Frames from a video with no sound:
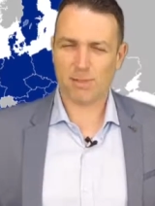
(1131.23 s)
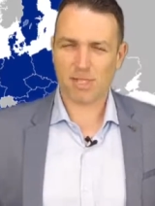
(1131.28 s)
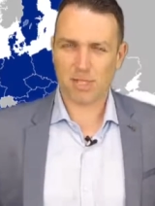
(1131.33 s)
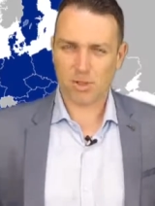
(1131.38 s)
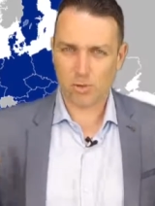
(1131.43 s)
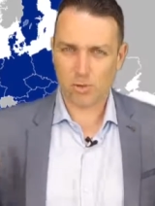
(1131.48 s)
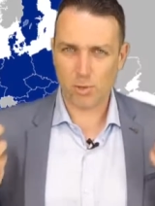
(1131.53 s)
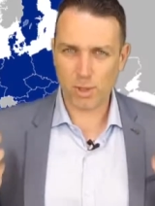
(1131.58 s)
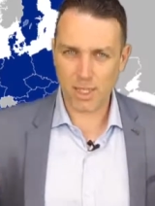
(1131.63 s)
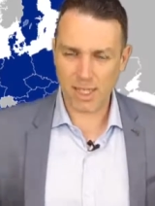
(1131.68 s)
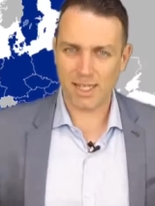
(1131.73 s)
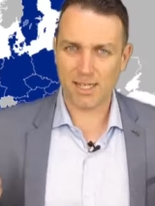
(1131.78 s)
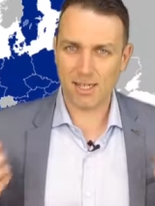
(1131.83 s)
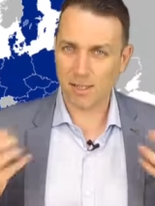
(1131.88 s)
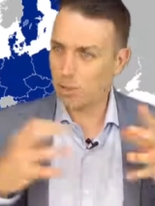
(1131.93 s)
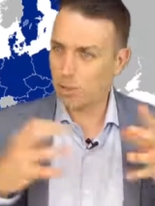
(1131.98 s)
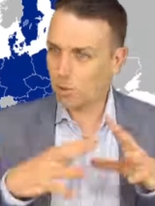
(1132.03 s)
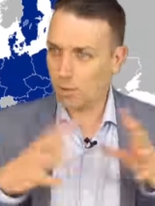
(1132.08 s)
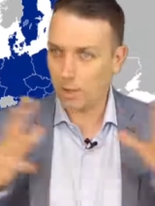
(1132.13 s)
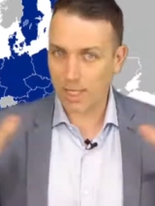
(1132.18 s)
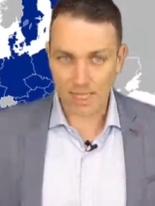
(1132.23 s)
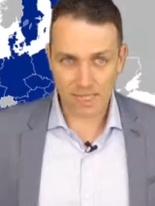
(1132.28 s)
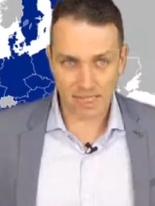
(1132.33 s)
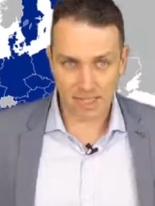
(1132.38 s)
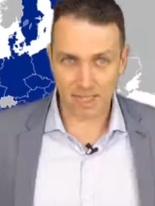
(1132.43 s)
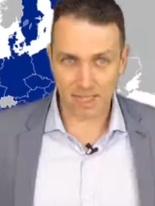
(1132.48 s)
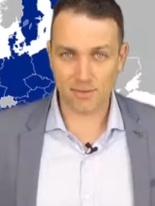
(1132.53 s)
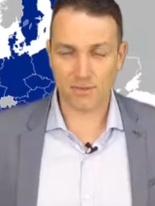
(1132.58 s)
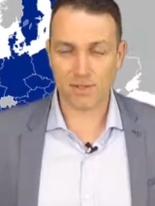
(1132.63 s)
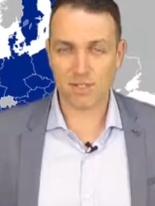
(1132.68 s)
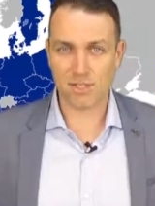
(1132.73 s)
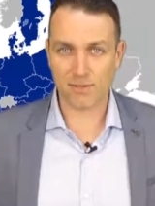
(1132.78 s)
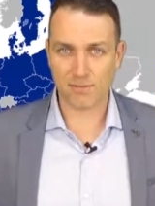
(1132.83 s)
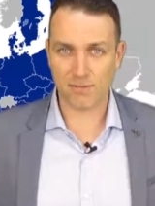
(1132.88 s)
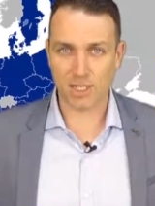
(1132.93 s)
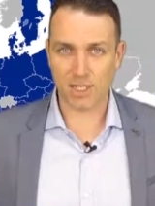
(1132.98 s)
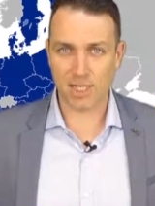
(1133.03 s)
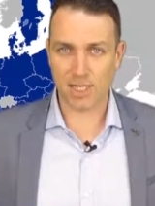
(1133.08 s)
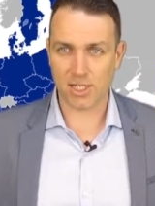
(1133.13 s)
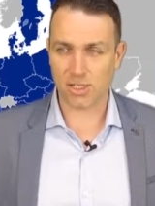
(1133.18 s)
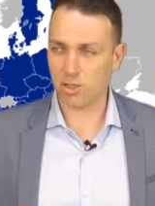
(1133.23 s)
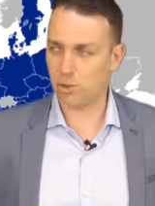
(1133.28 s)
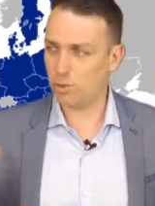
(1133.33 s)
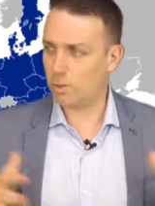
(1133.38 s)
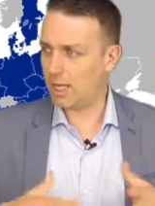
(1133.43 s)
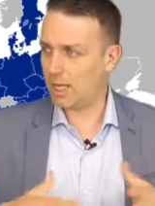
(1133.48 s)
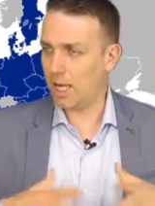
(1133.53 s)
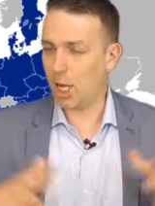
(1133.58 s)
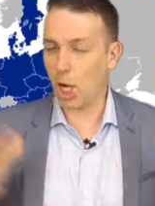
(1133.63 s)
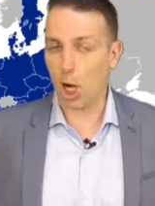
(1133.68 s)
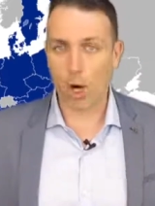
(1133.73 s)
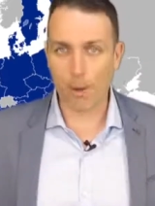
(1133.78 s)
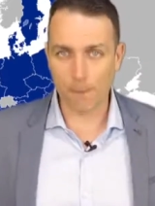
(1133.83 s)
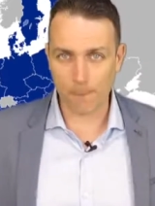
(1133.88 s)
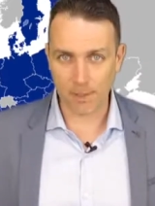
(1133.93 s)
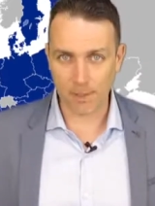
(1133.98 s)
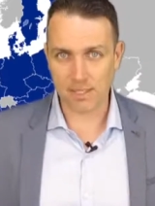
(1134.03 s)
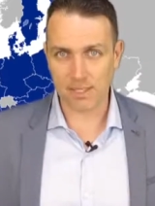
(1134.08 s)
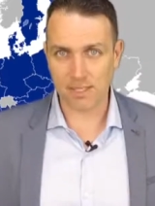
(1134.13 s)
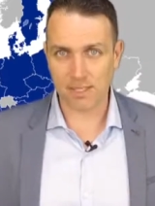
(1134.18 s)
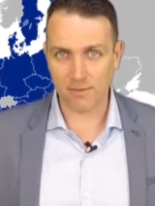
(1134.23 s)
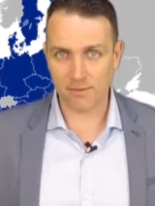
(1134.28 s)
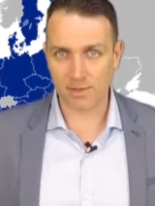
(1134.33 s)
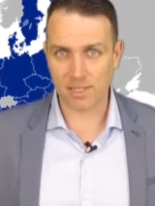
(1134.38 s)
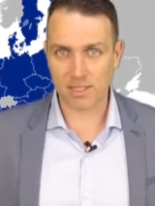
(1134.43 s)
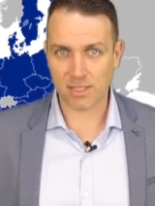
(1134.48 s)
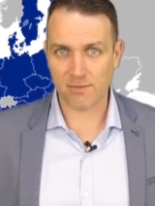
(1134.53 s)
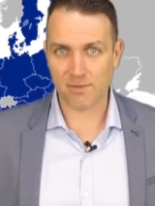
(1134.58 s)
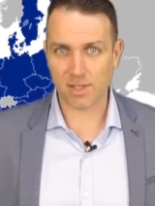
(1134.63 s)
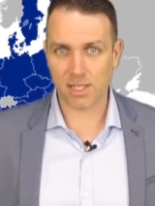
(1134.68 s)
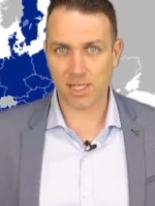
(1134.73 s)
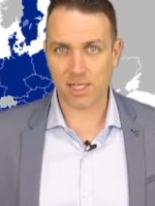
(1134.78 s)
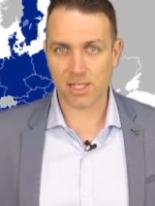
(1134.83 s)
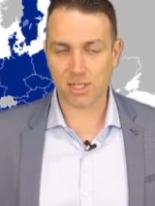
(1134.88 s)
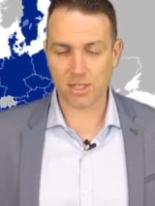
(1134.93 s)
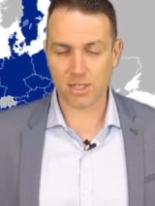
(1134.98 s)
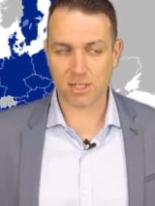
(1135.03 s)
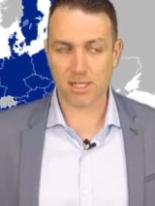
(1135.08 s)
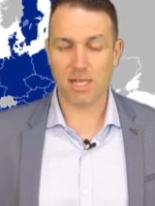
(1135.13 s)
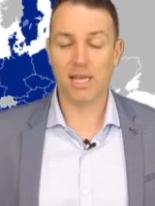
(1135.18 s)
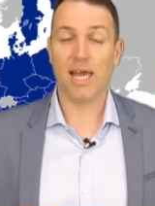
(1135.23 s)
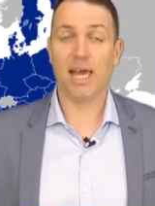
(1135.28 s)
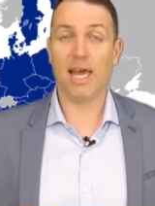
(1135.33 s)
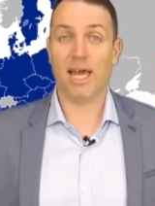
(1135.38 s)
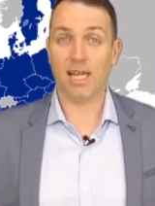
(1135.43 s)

but real crazy diversification, really opposite diversification,